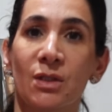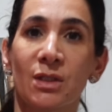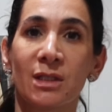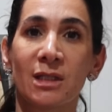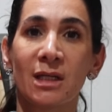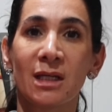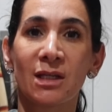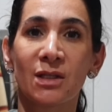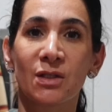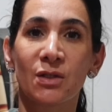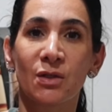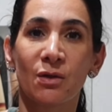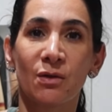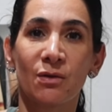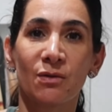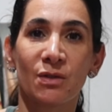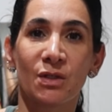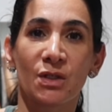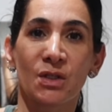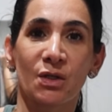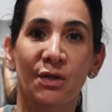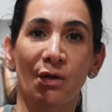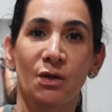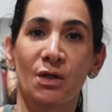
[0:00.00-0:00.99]
just like
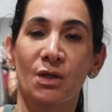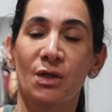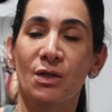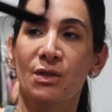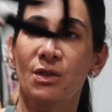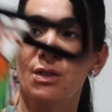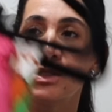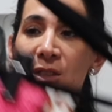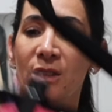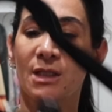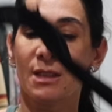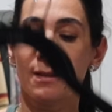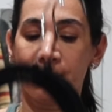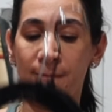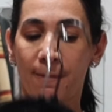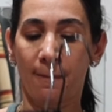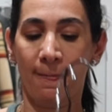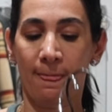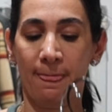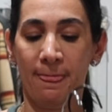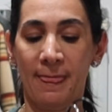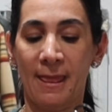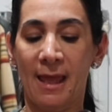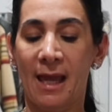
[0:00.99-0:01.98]
certain skirts
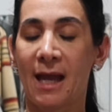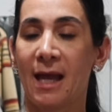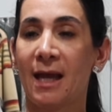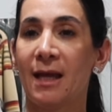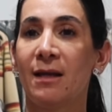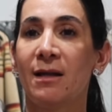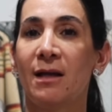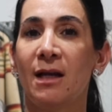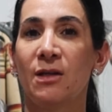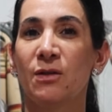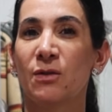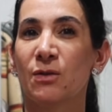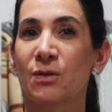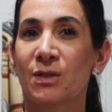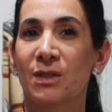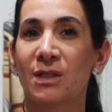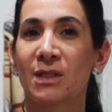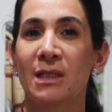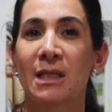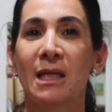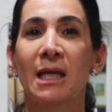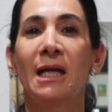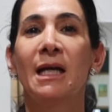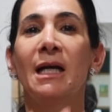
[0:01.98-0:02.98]
that I
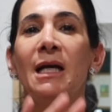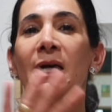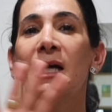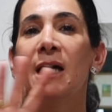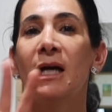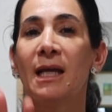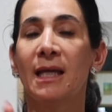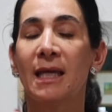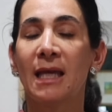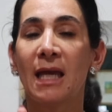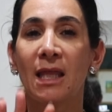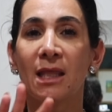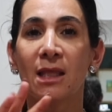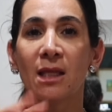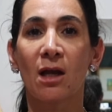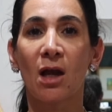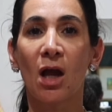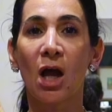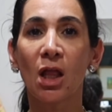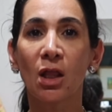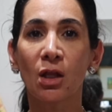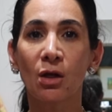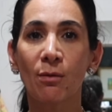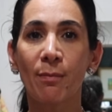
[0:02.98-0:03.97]
just, again, the
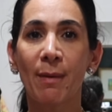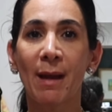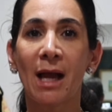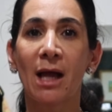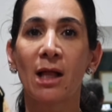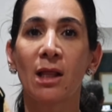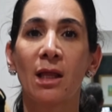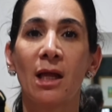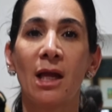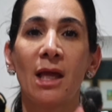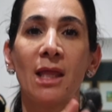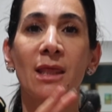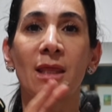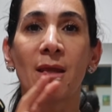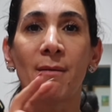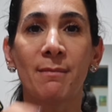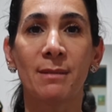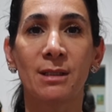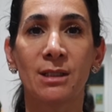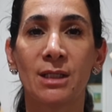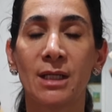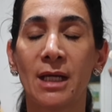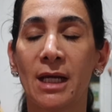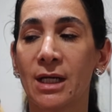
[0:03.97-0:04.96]
color palette, the
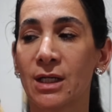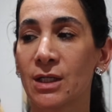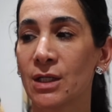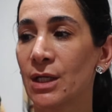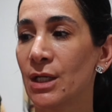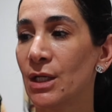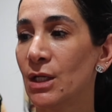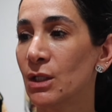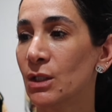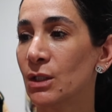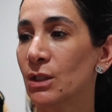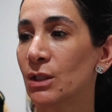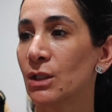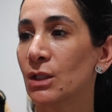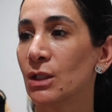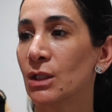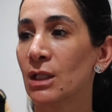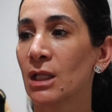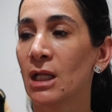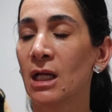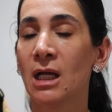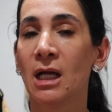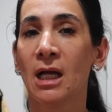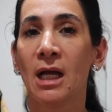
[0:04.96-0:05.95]

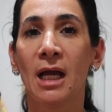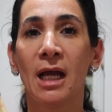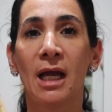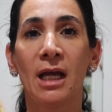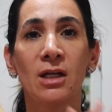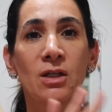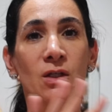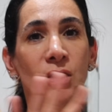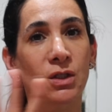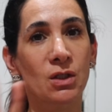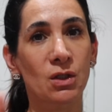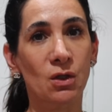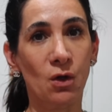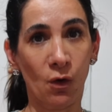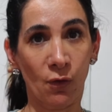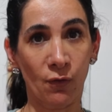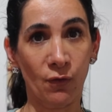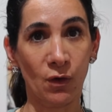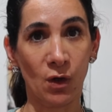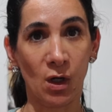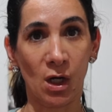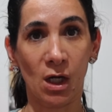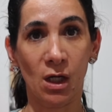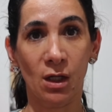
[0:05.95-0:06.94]
material, and just the
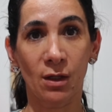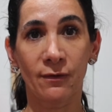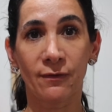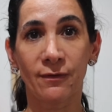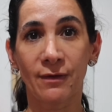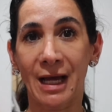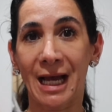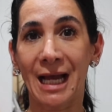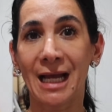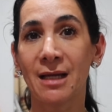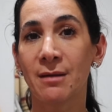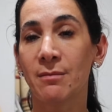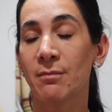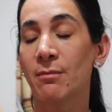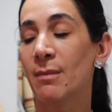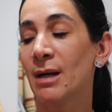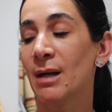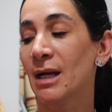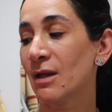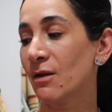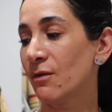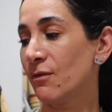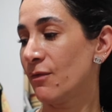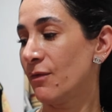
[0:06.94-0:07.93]
overall vibe
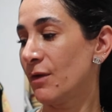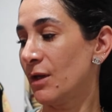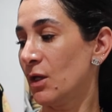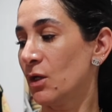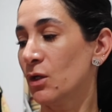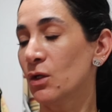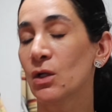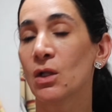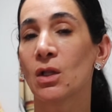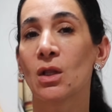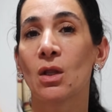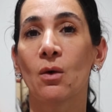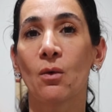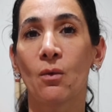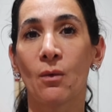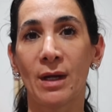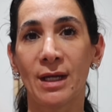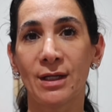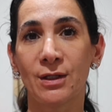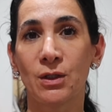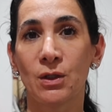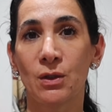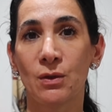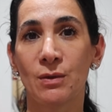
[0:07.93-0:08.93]
might feel
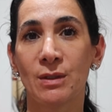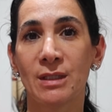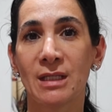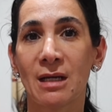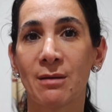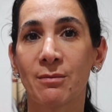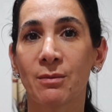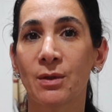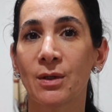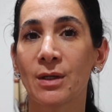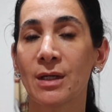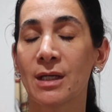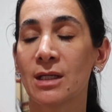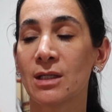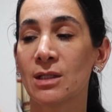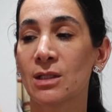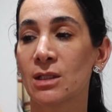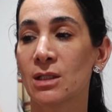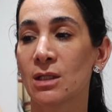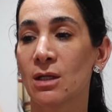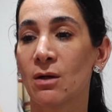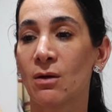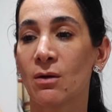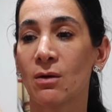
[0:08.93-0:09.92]
way too summery,
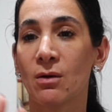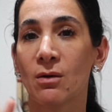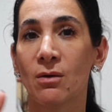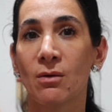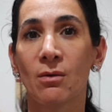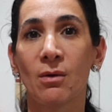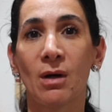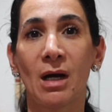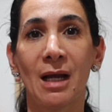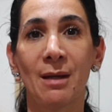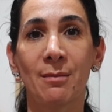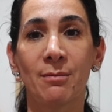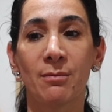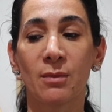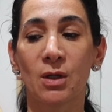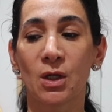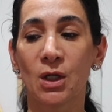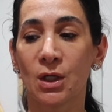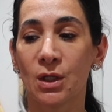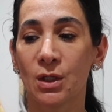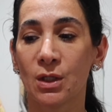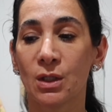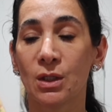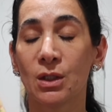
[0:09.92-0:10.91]
so I'm
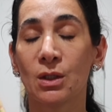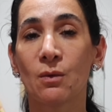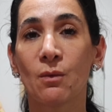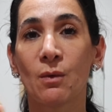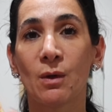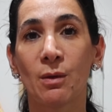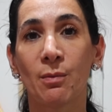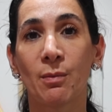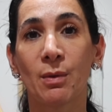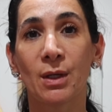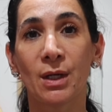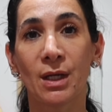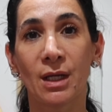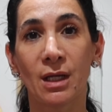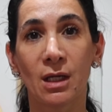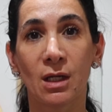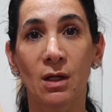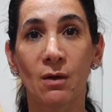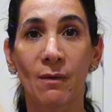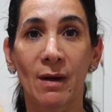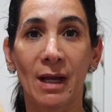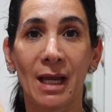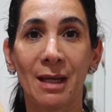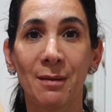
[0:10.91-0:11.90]
good with putting it
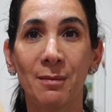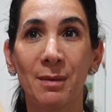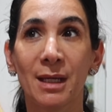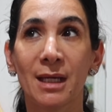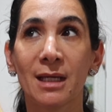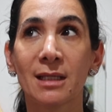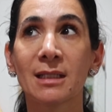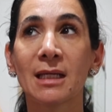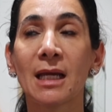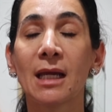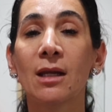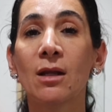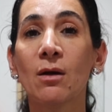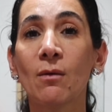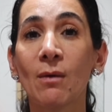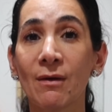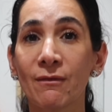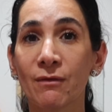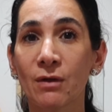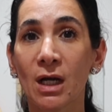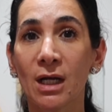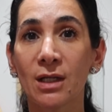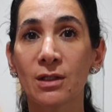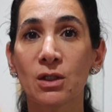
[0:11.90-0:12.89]
away because I know
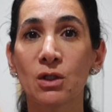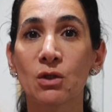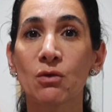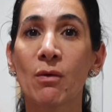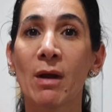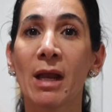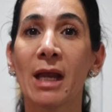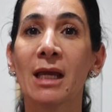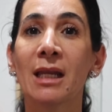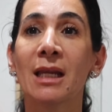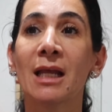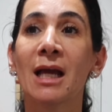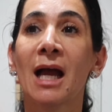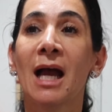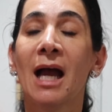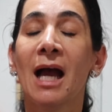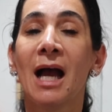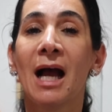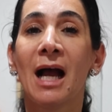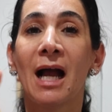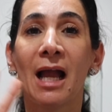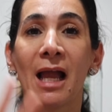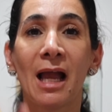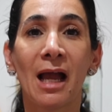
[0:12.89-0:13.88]
I've got suede,
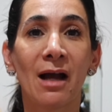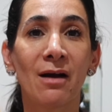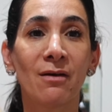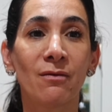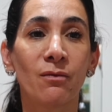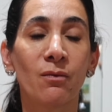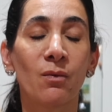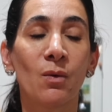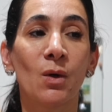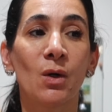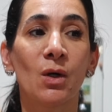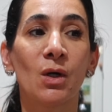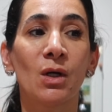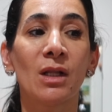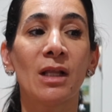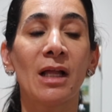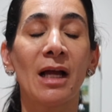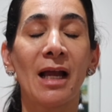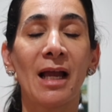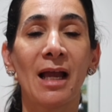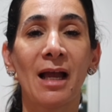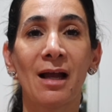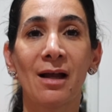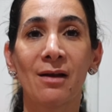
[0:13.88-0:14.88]
I have wool,
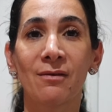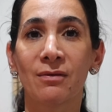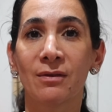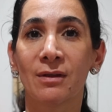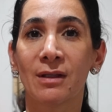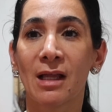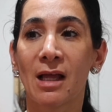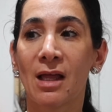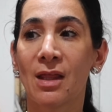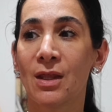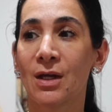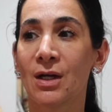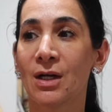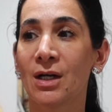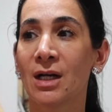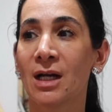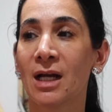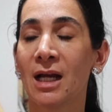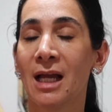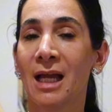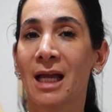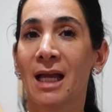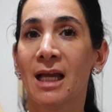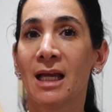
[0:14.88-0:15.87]
I have
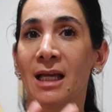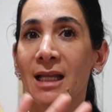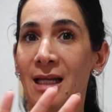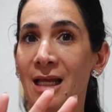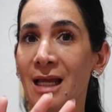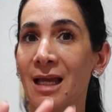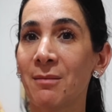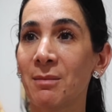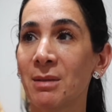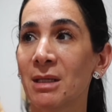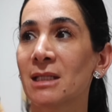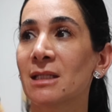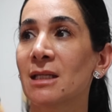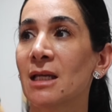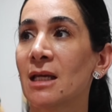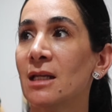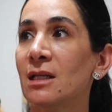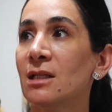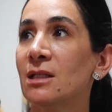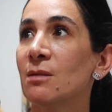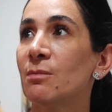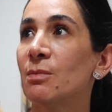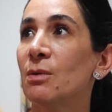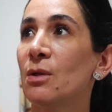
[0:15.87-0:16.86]
leather, and I am
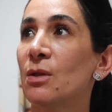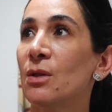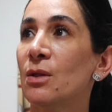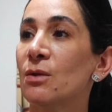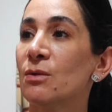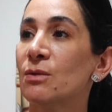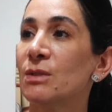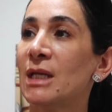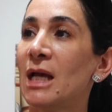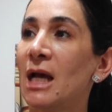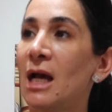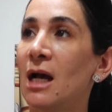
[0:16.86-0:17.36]
excited to pull those